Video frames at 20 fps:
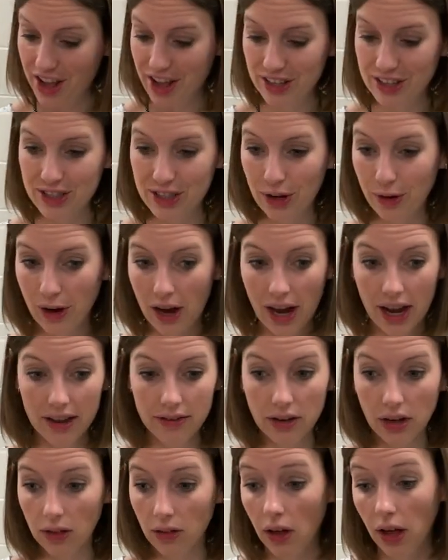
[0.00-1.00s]
So I've
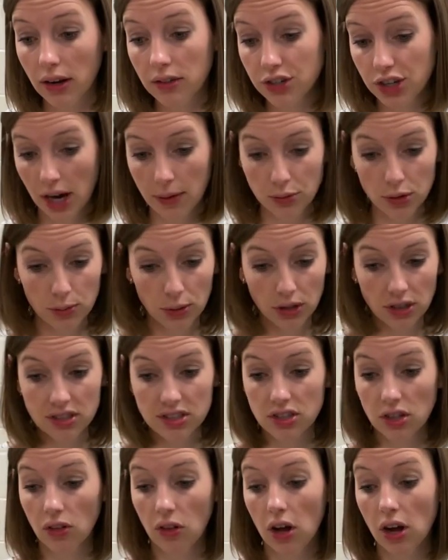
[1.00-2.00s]
got a lot of chapter books
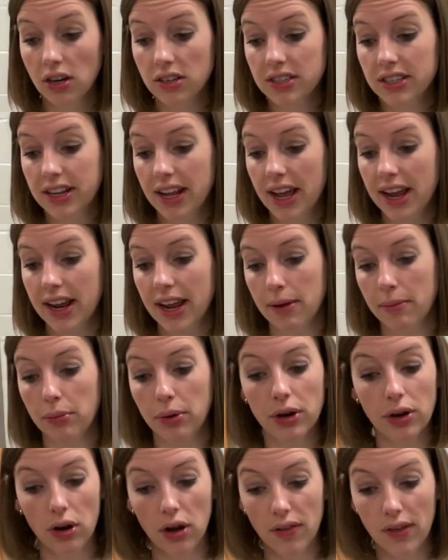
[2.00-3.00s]
to log today and
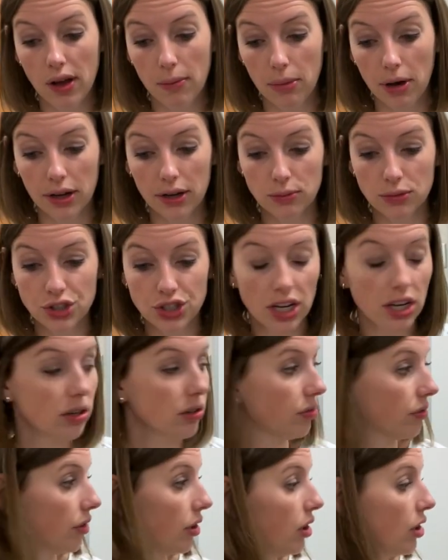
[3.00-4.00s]
put on that bottom shelf
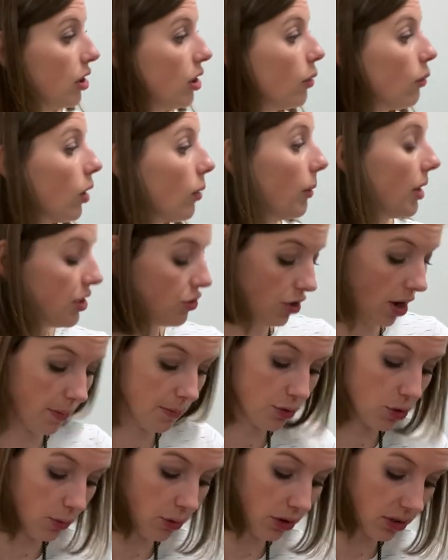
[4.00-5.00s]
where my
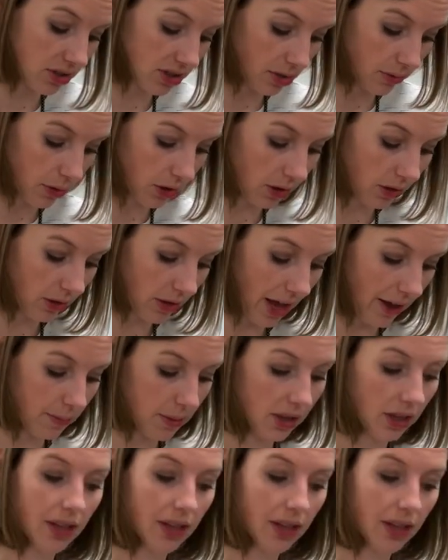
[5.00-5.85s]
chapter books been, have been